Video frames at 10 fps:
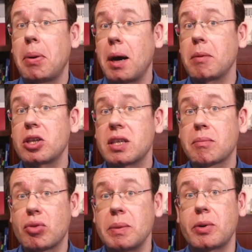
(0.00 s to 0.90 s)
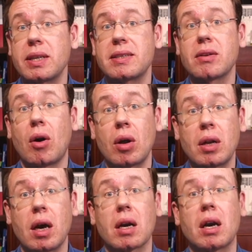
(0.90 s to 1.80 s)
Publishing preprints on
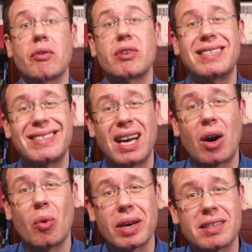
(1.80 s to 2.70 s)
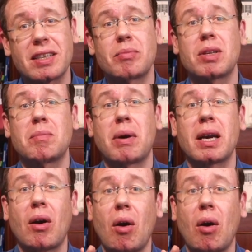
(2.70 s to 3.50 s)
archive is now accepted by